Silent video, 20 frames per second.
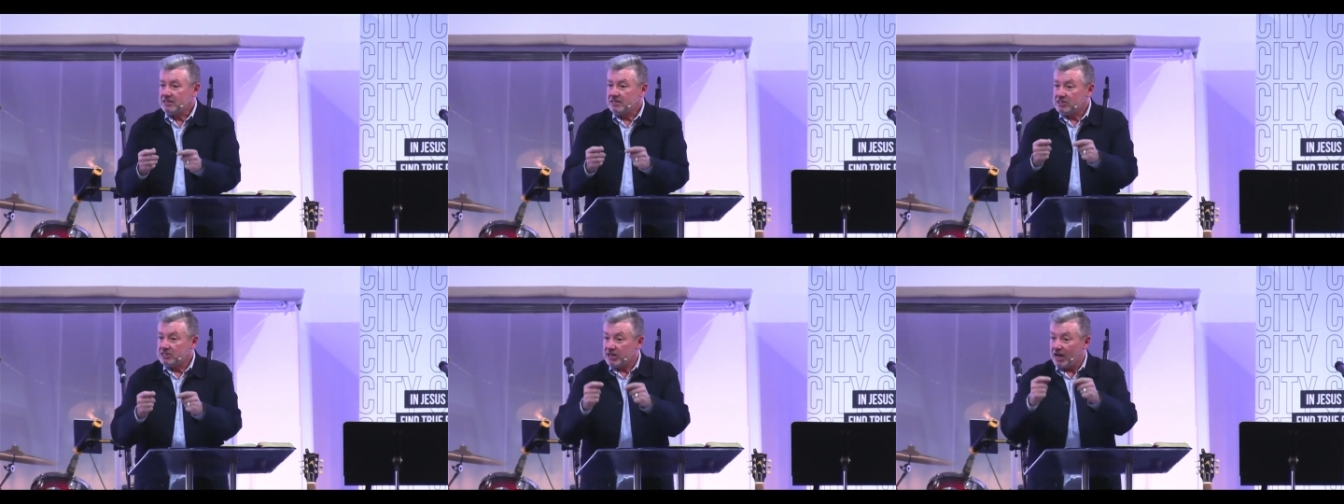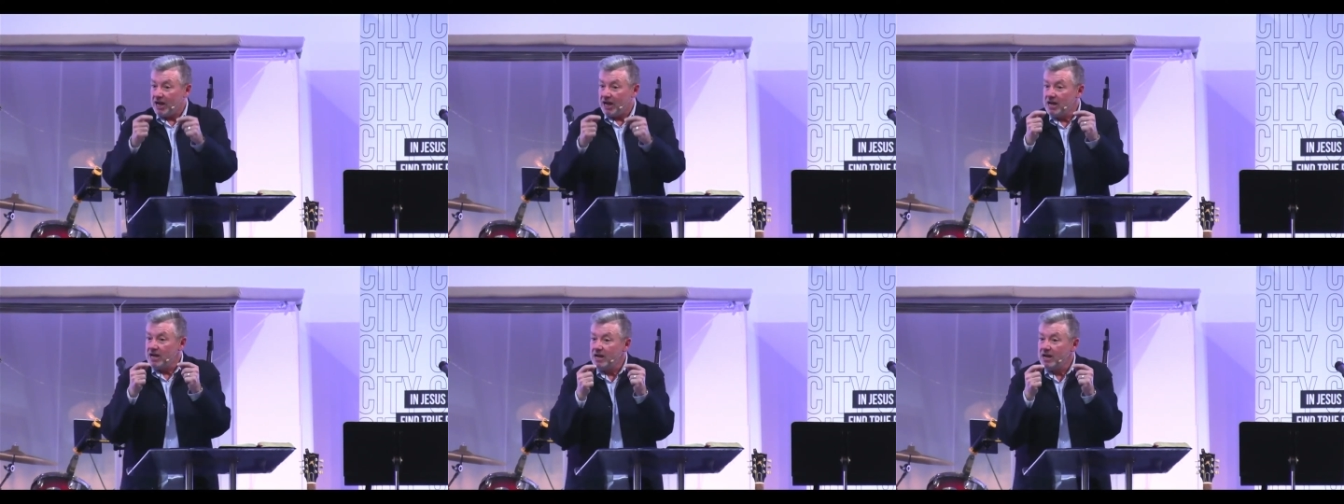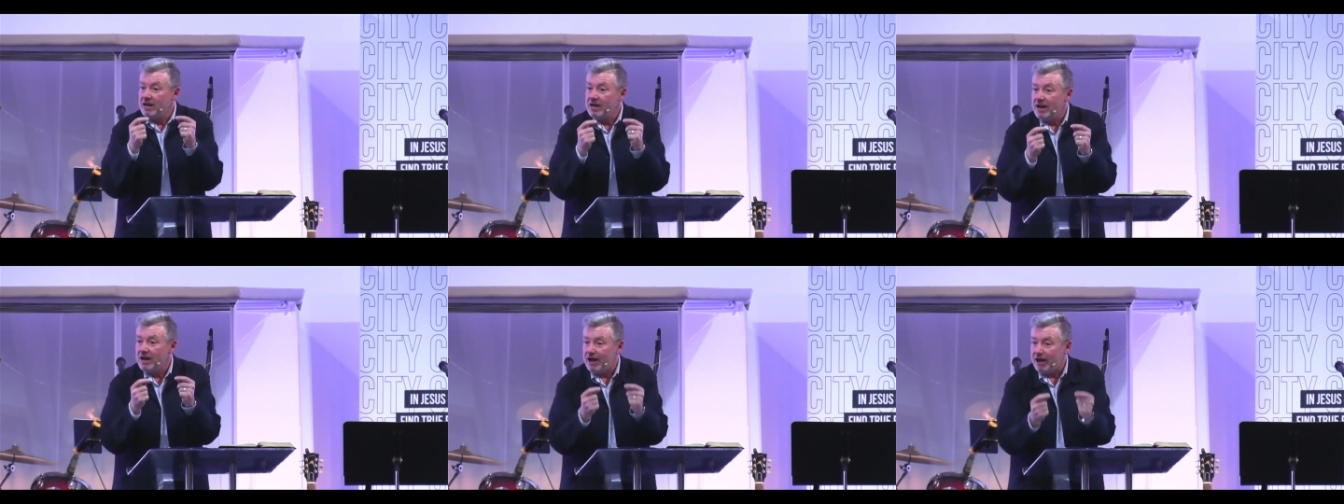to
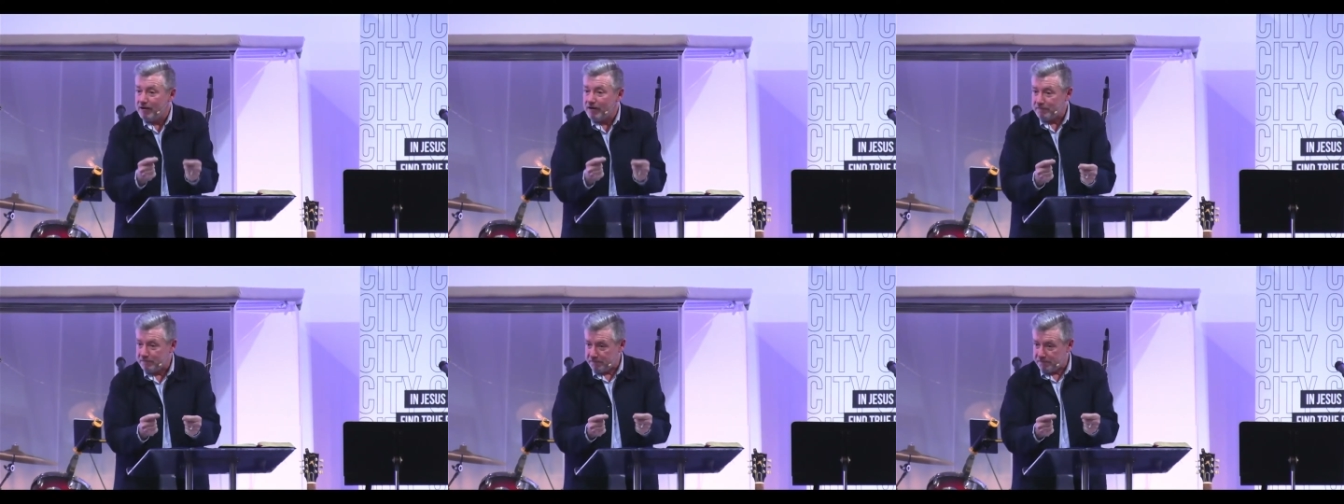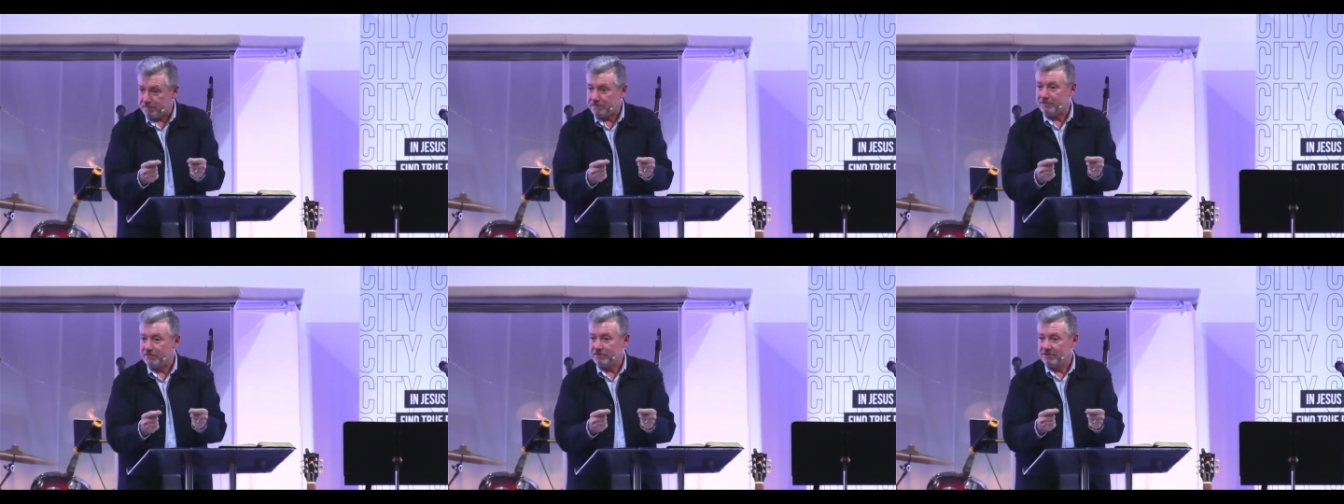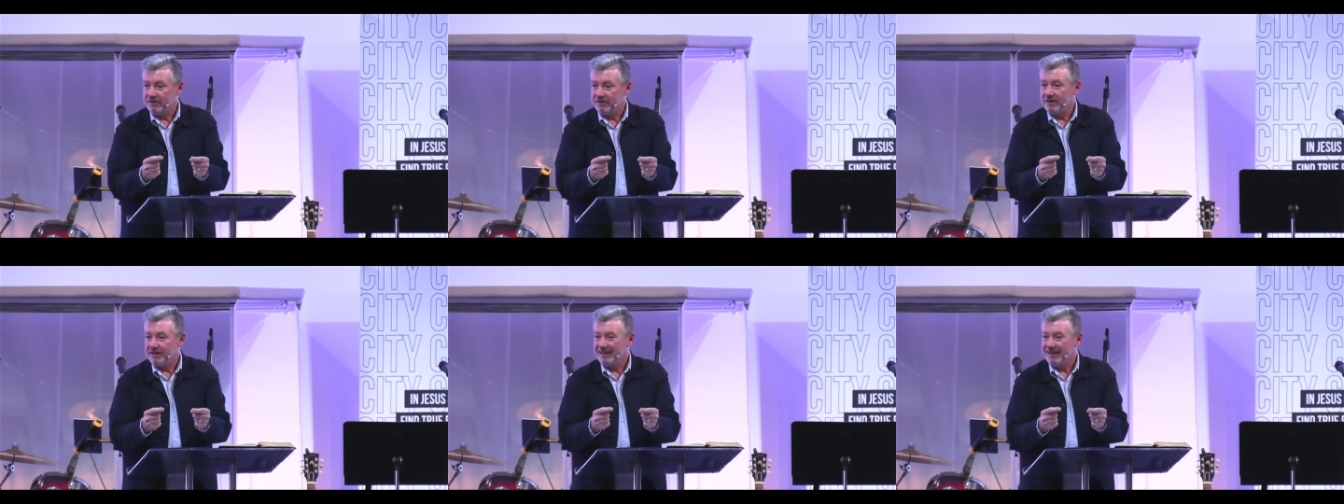love
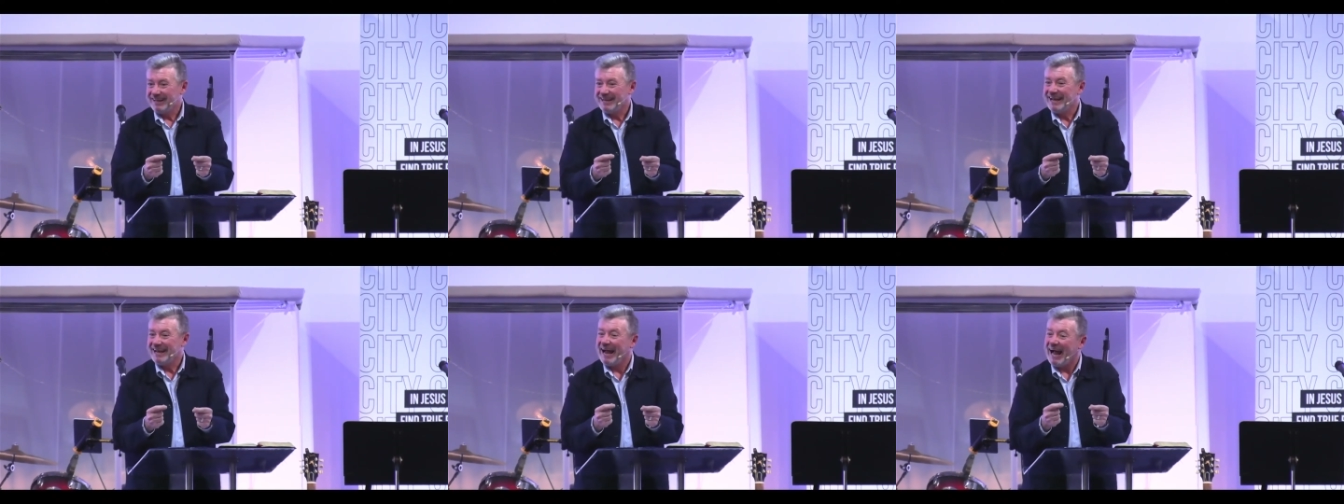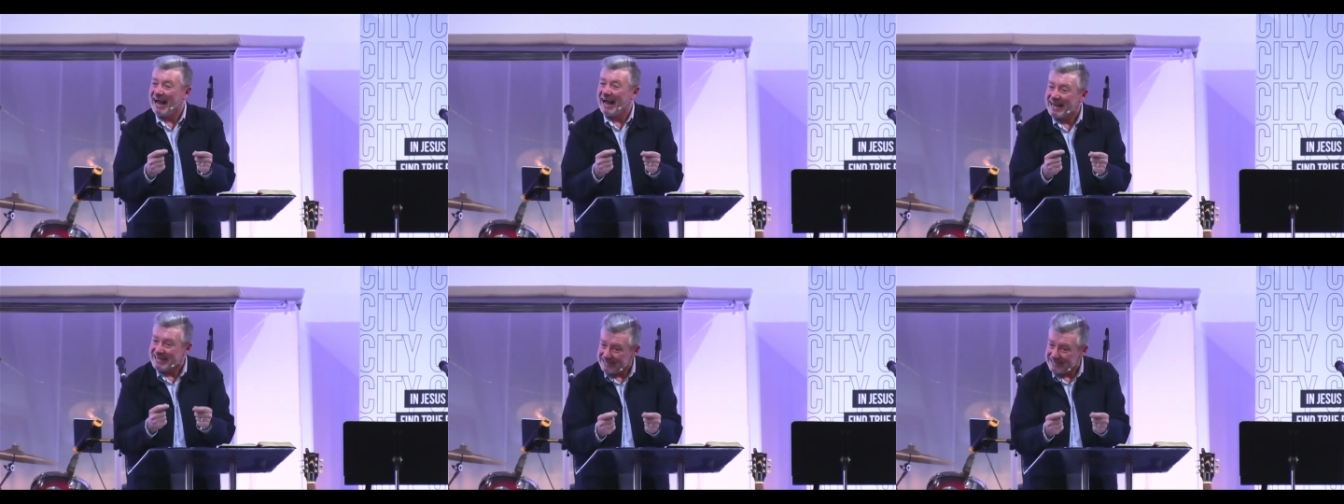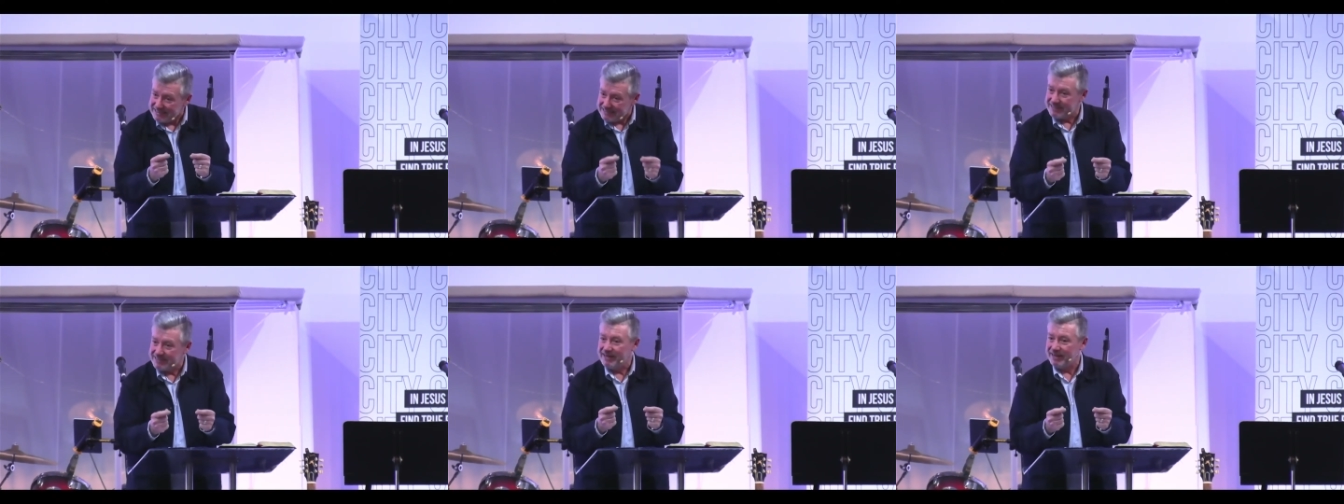
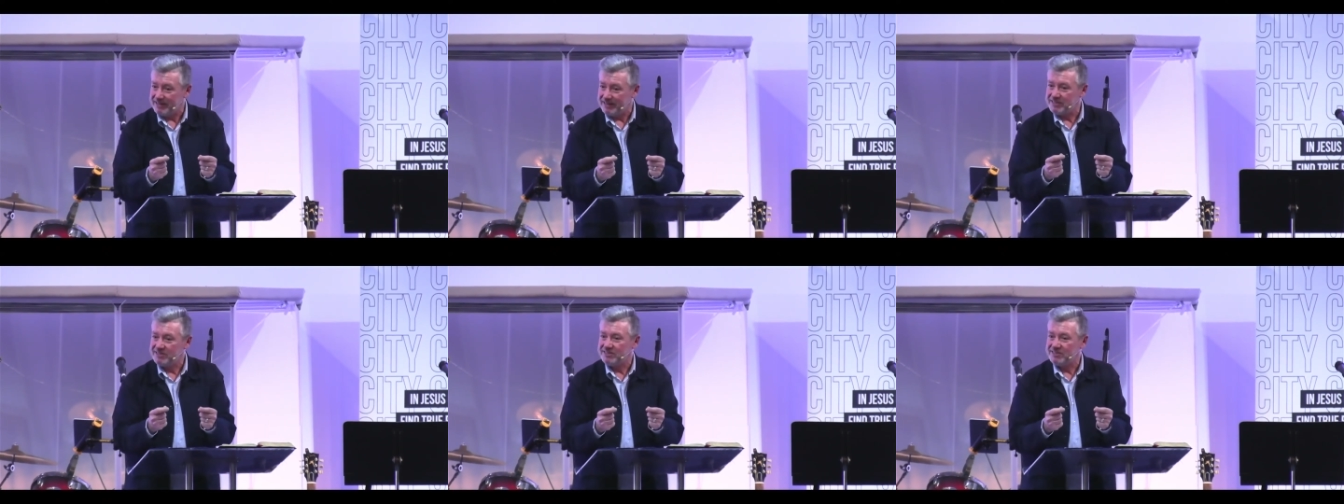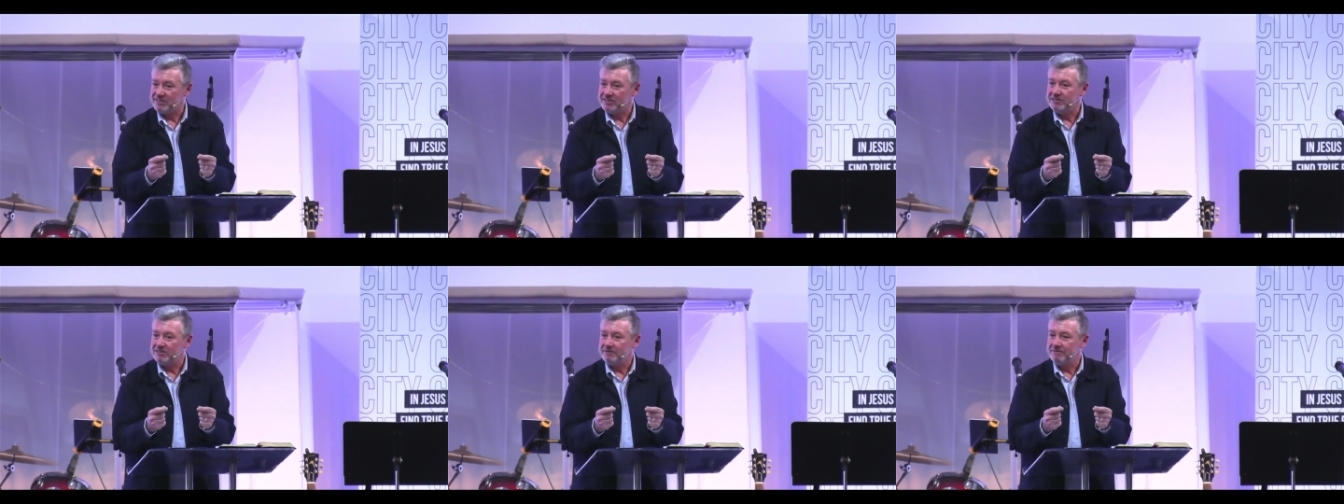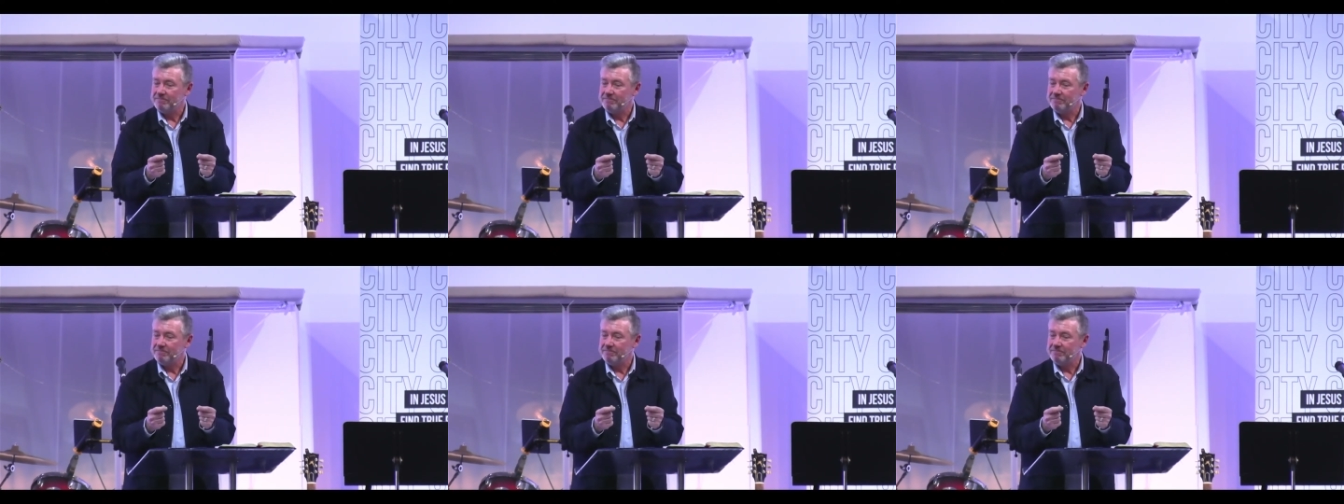kindness,